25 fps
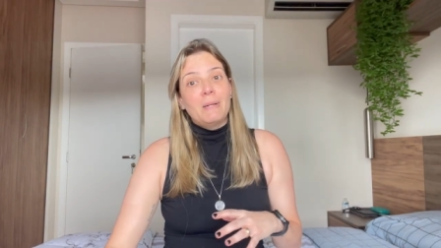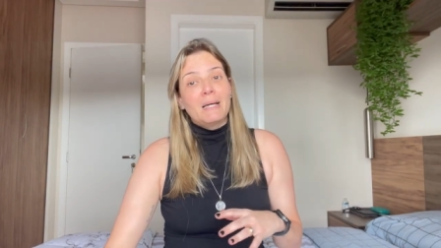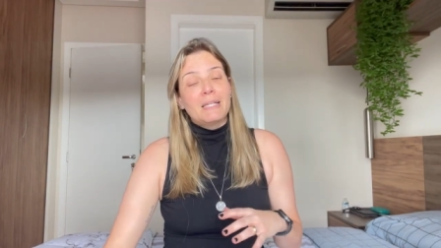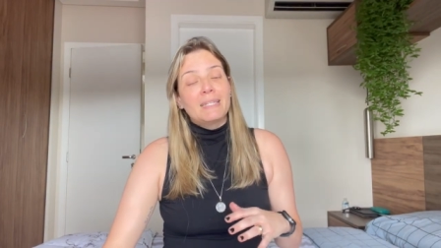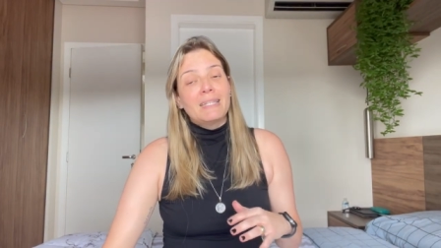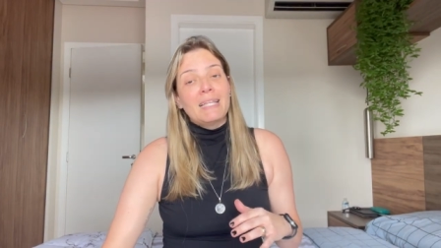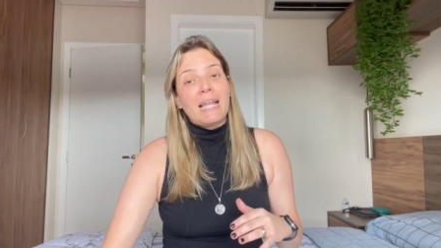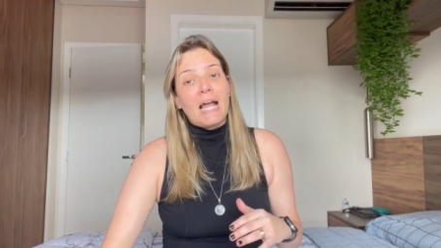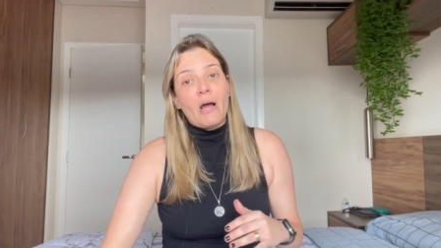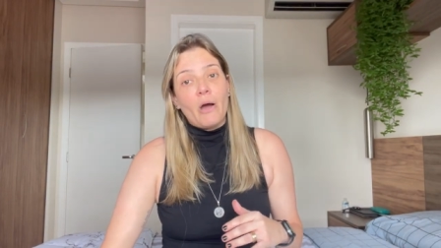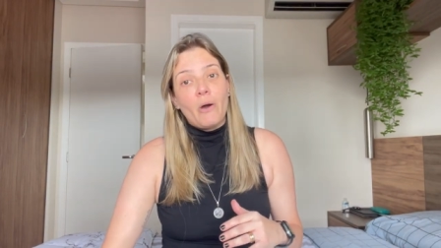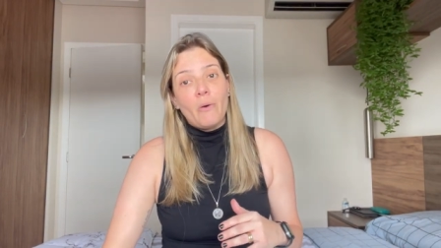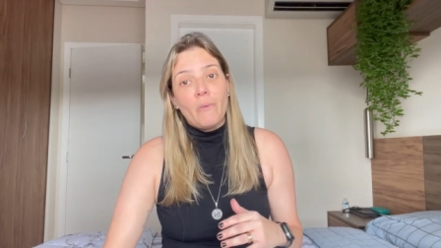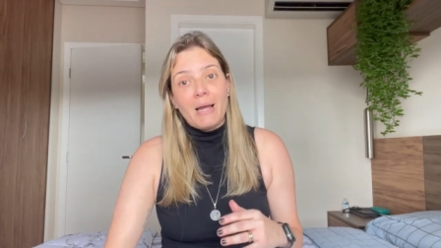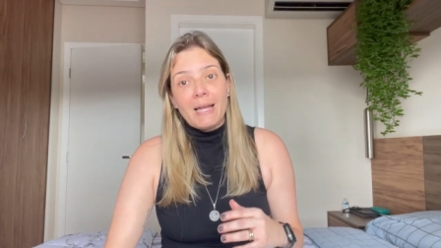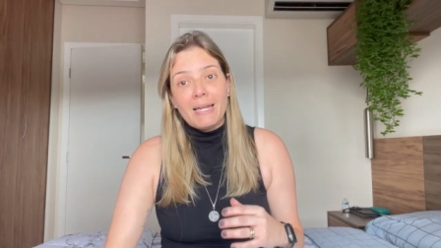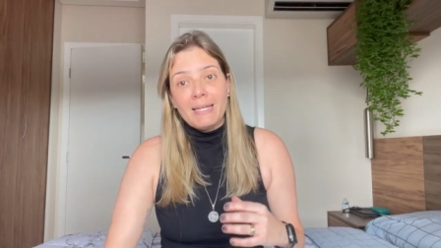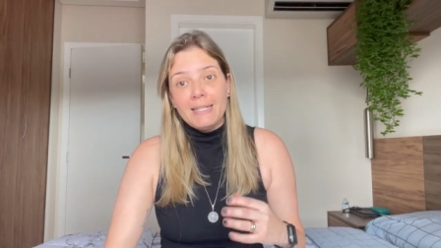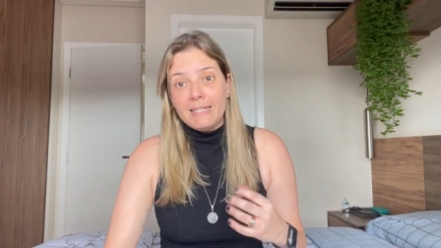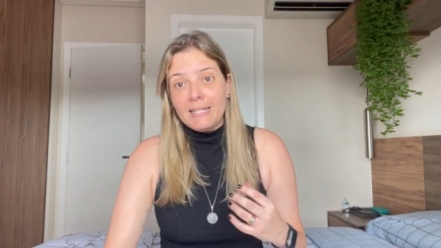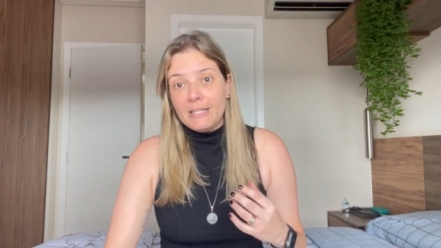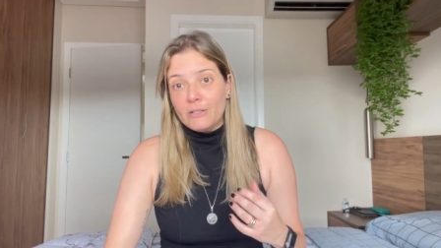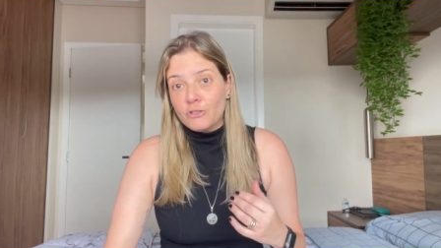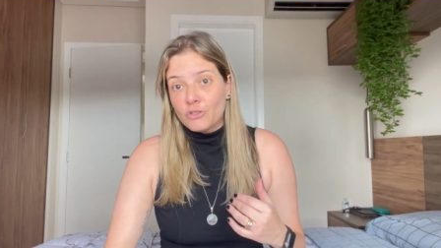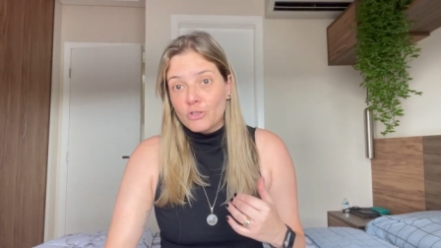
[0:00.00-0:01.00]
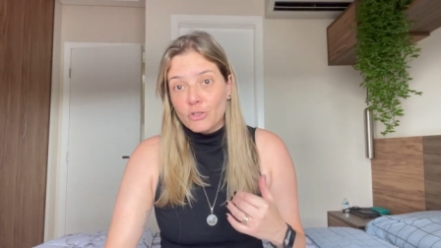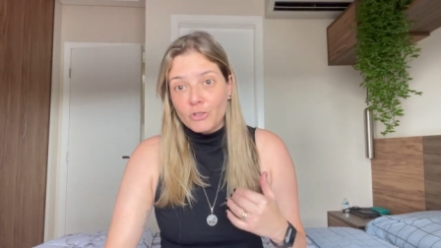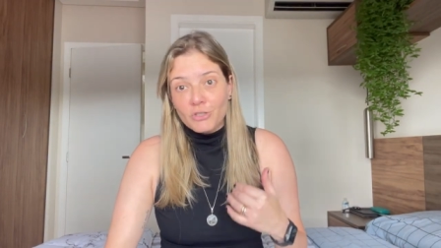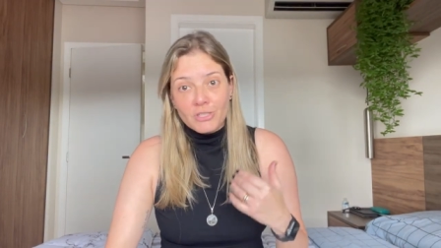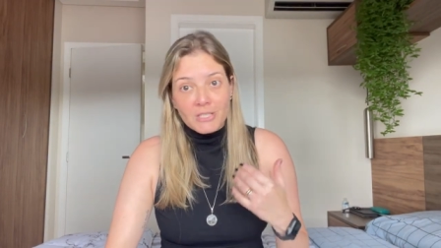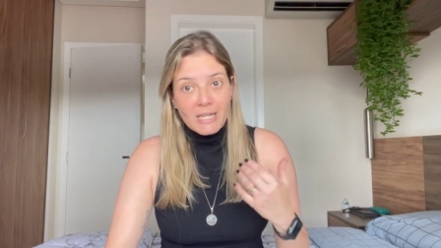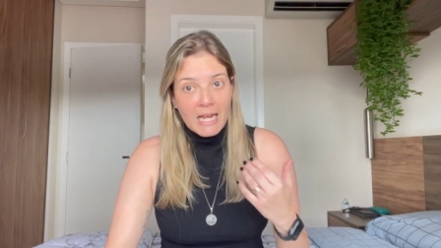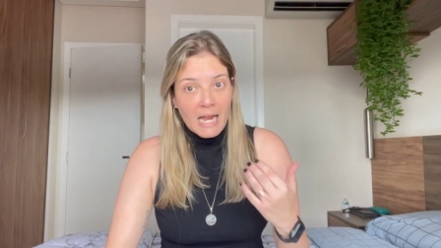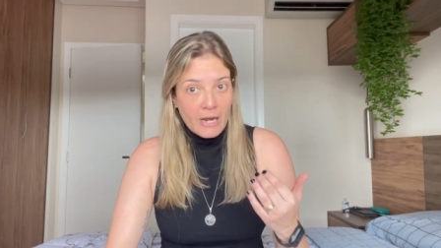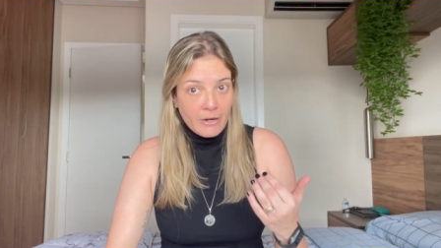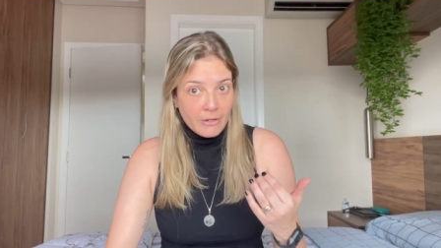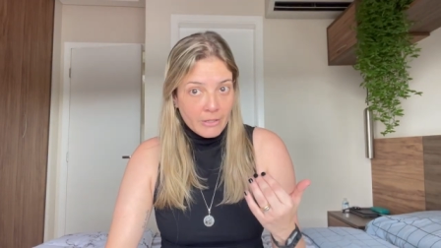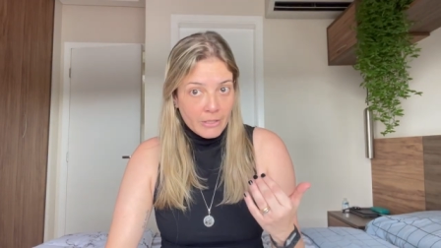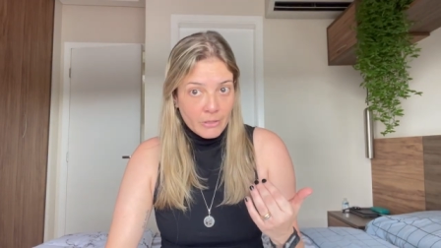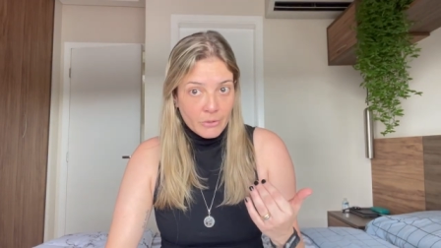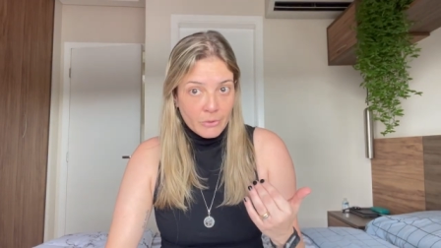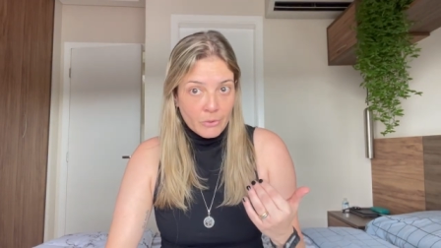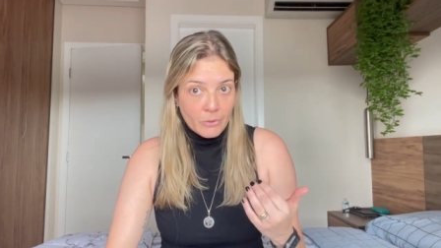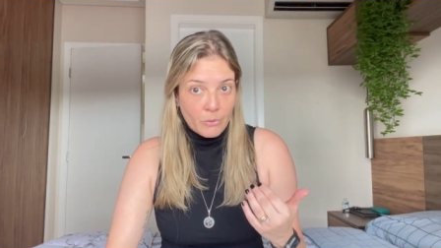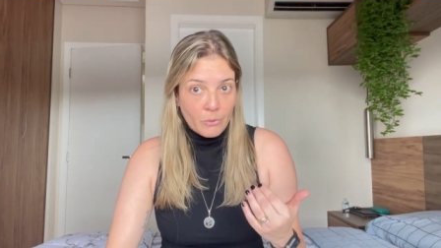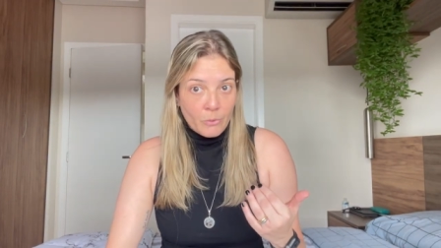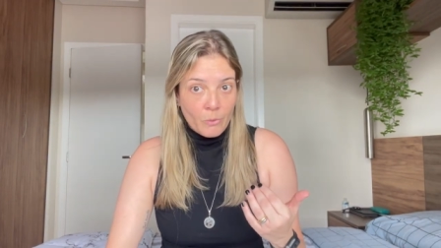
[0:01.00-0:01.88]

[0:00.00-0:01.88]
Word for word: but now I need to tell you